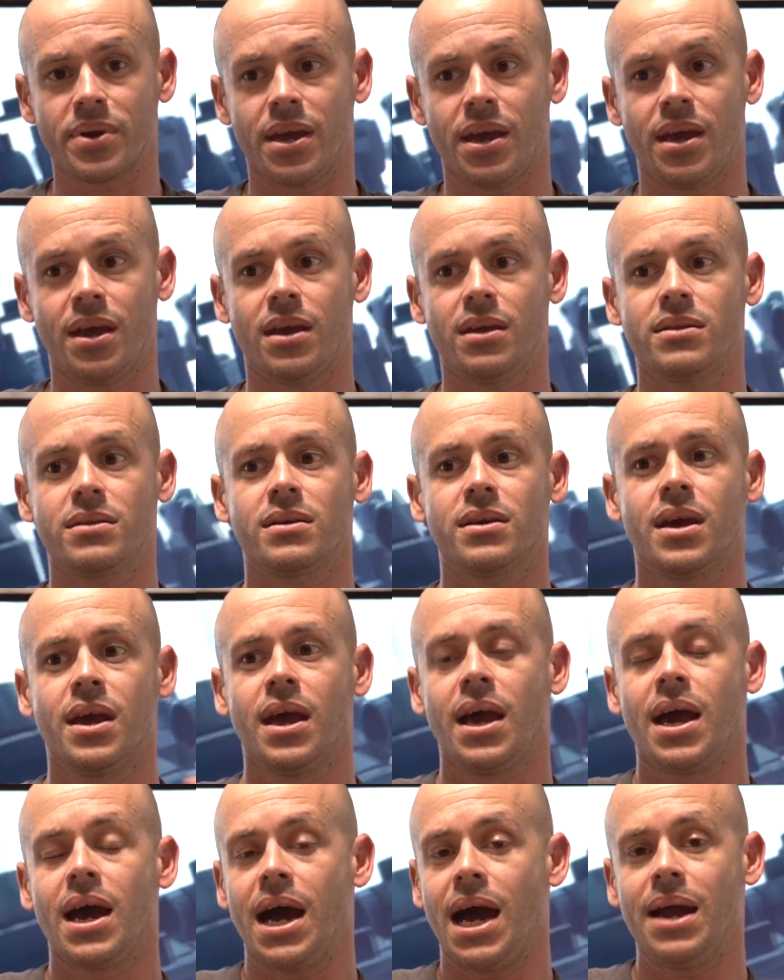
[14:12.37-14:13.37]
And
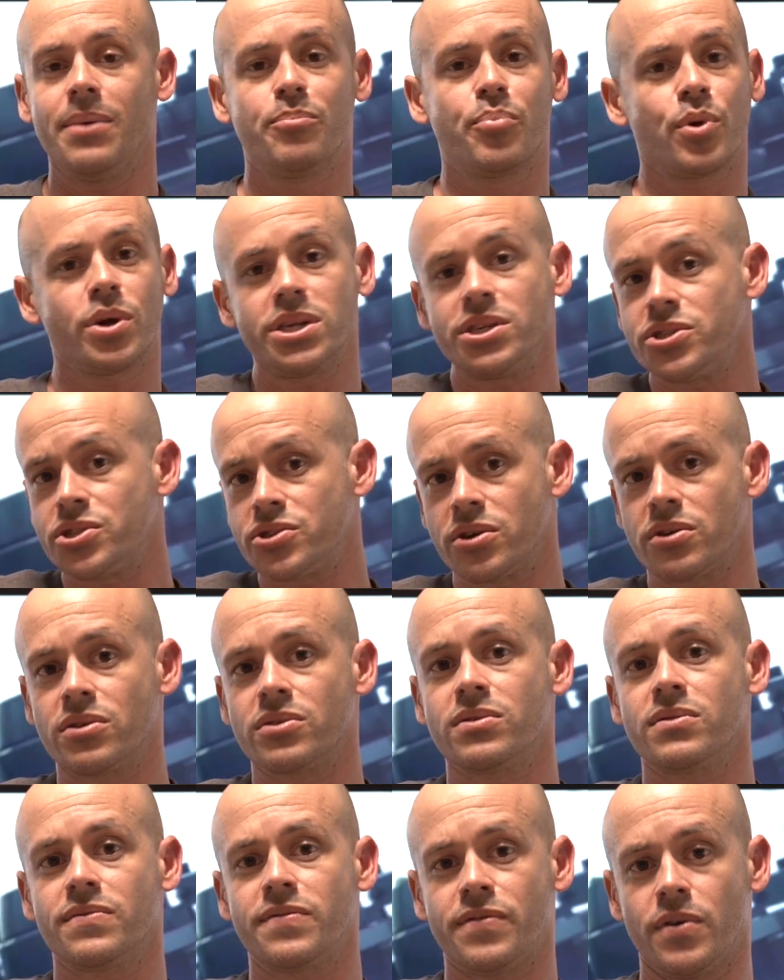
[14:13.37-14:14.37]
I'm pretty sure
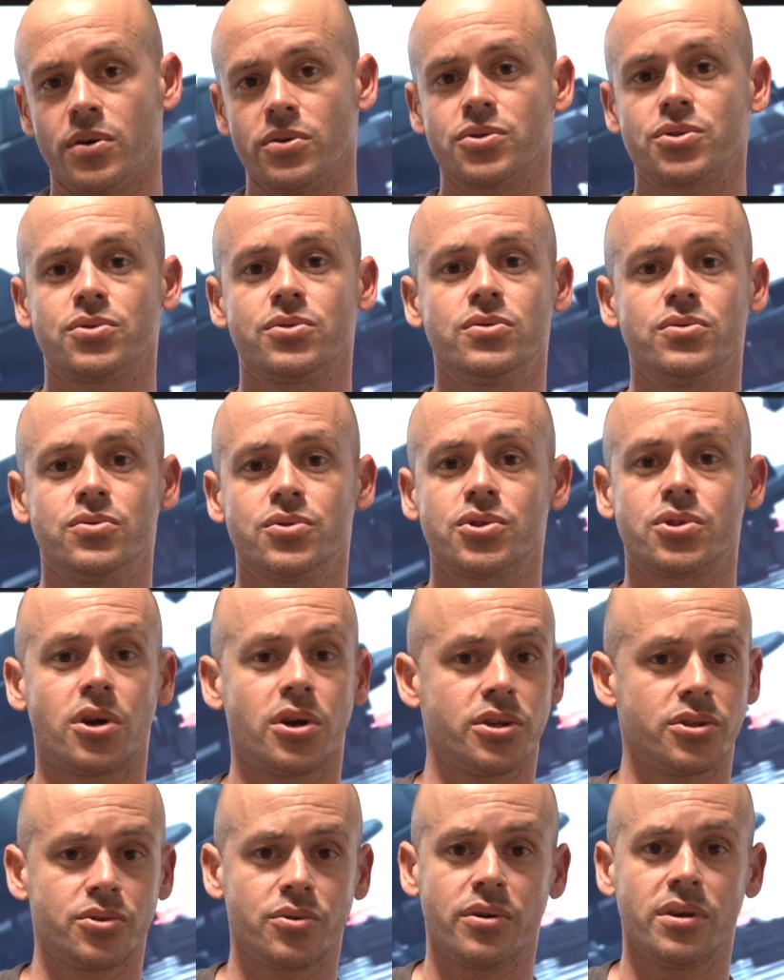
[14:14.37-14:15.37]
the folks who
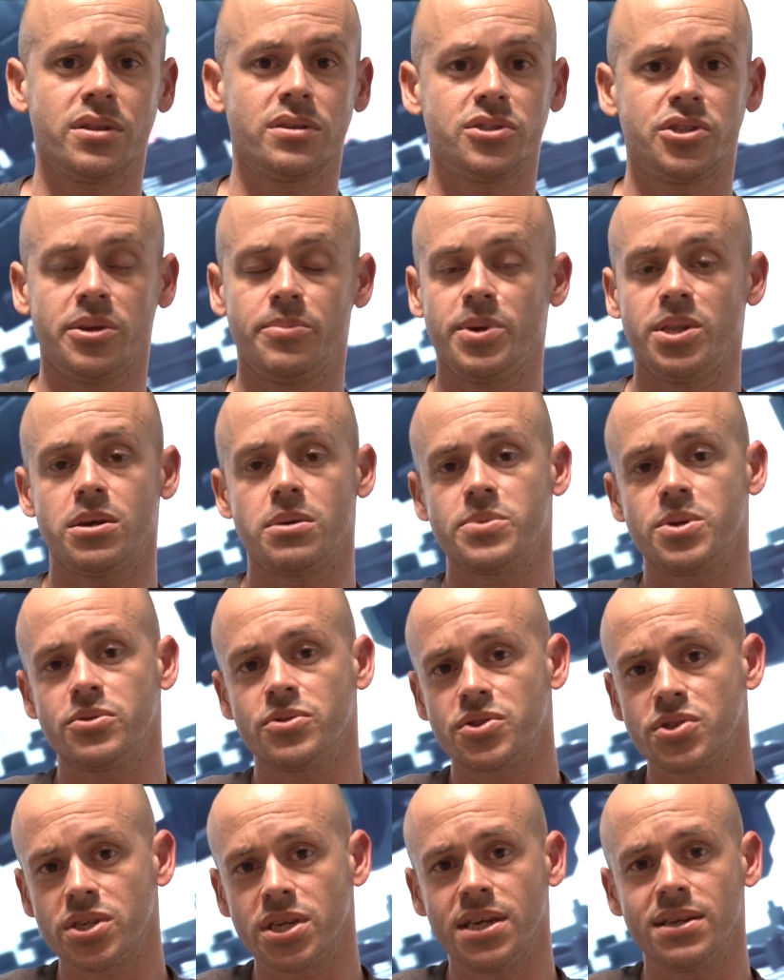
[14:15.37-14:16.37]
started doing the
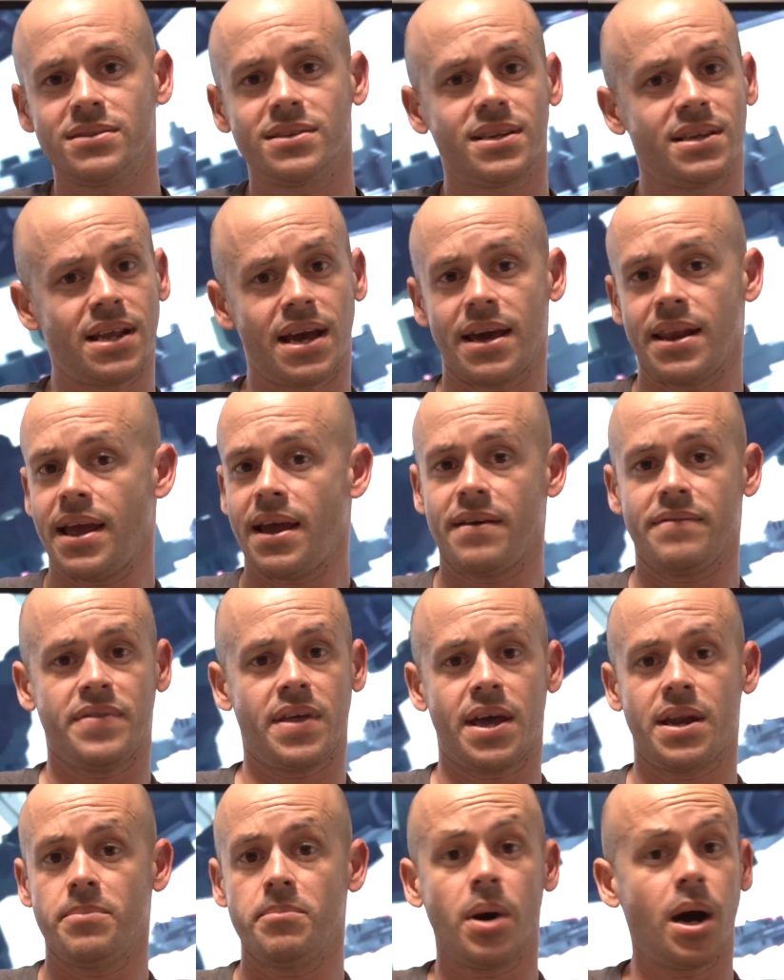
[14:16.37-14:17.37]
GBWC did not have
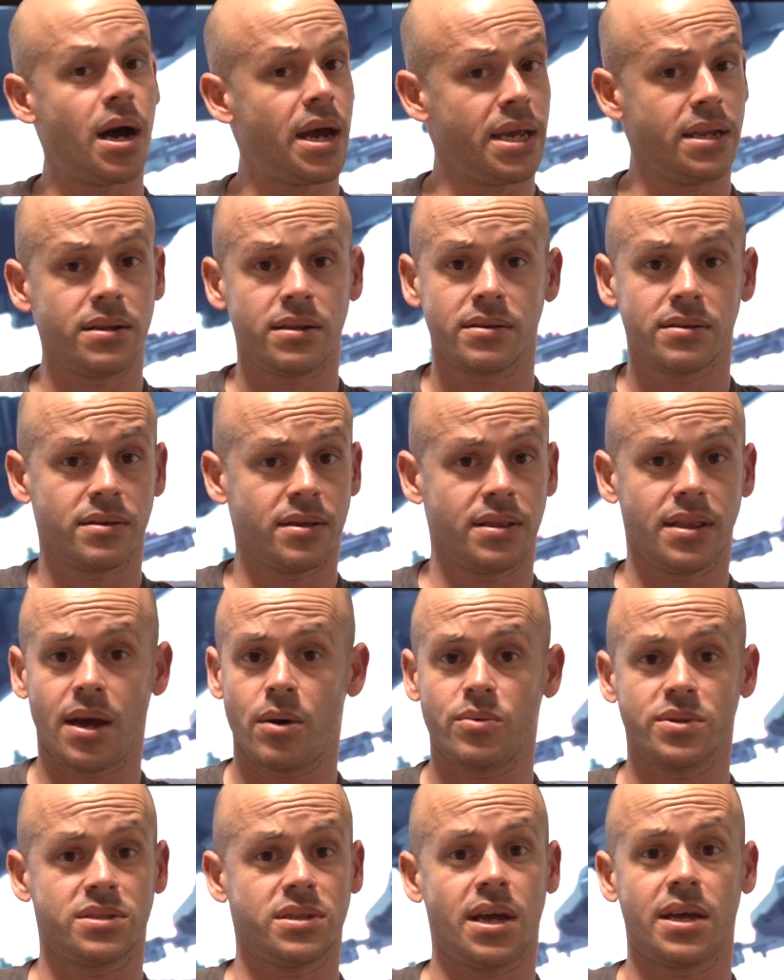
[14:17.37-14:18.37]
that in mind, and
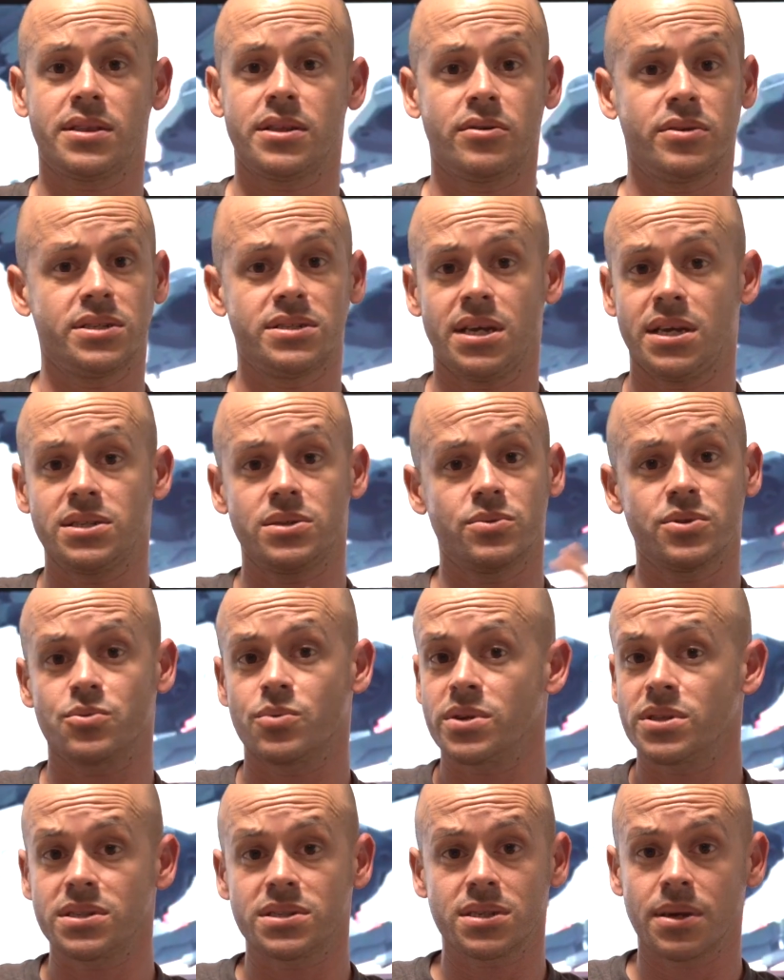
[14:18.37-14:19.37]
that was not their intent. It was
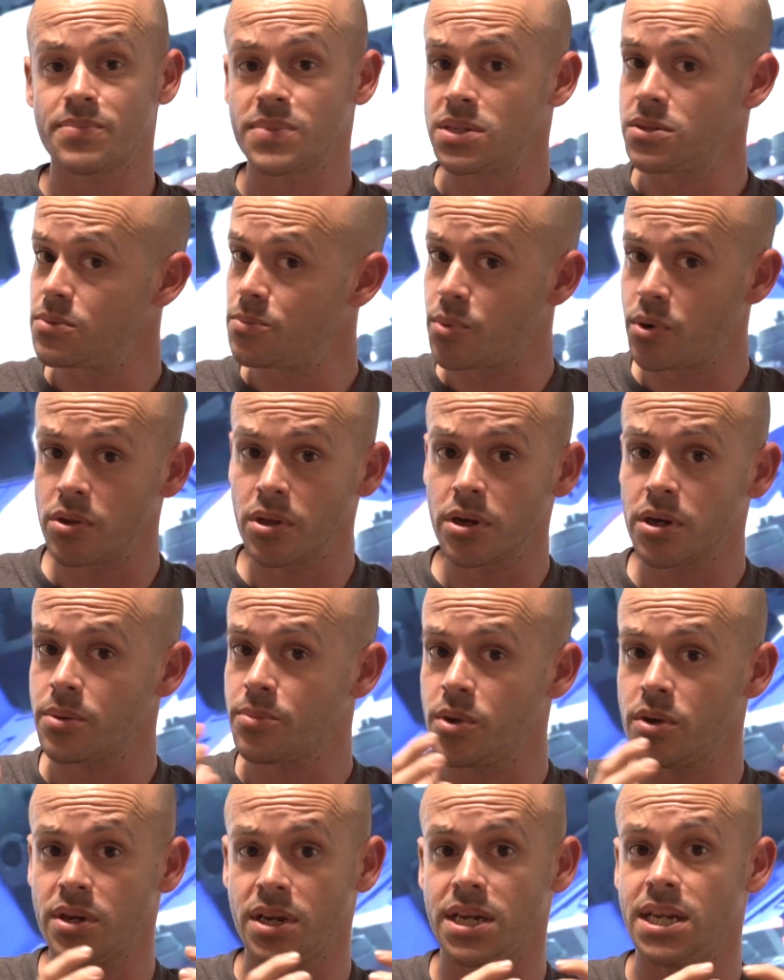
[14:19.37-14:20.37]
really something to pull a
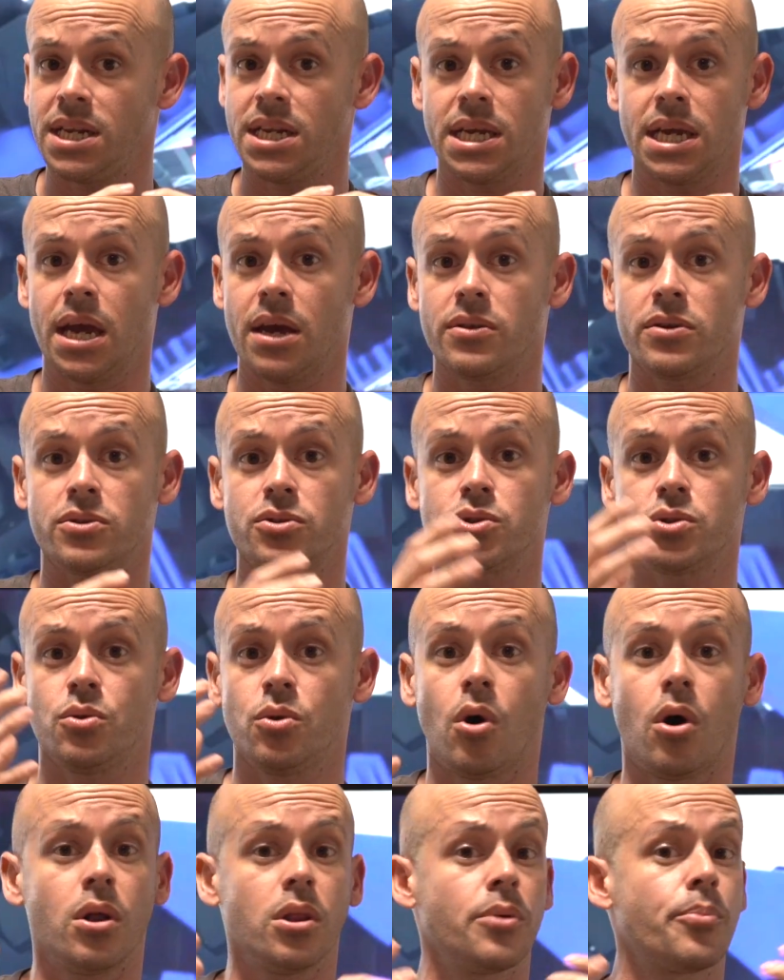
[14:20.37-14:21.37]
community together,
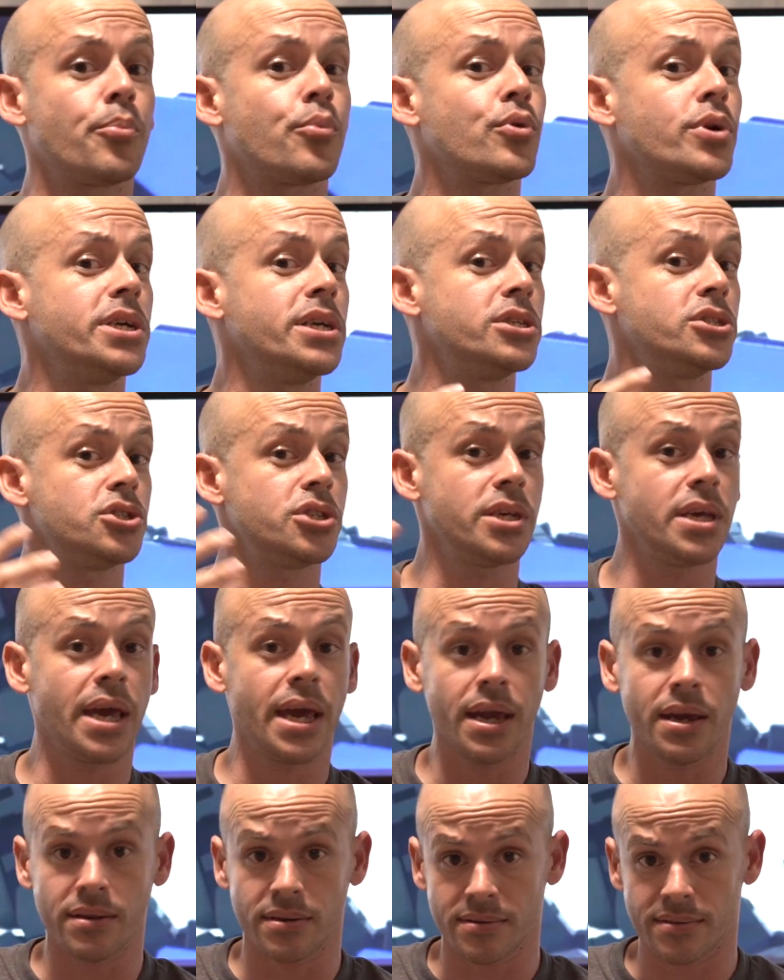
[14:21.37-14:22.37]
to all
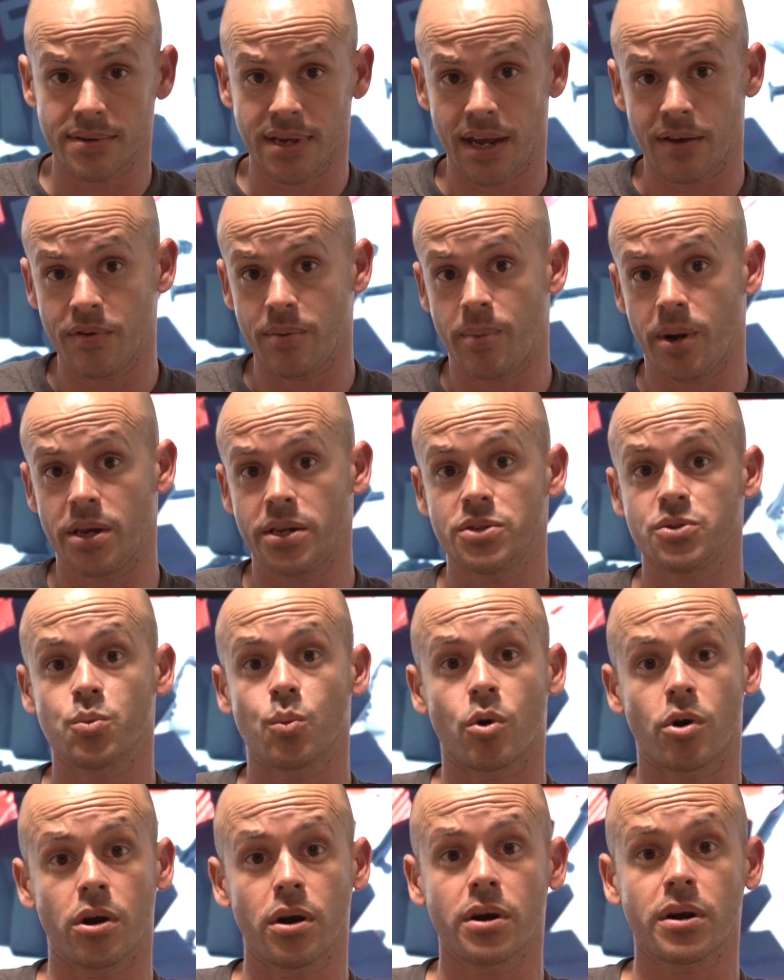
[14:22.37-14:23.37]
appreciate everybody's
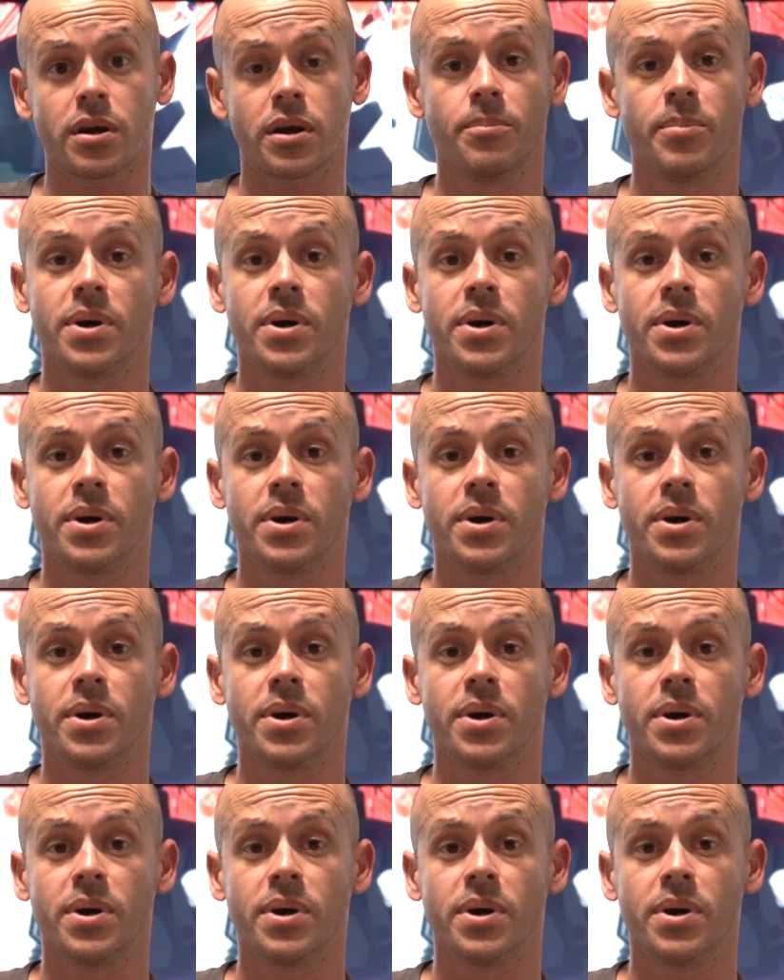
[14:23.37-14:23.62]
work.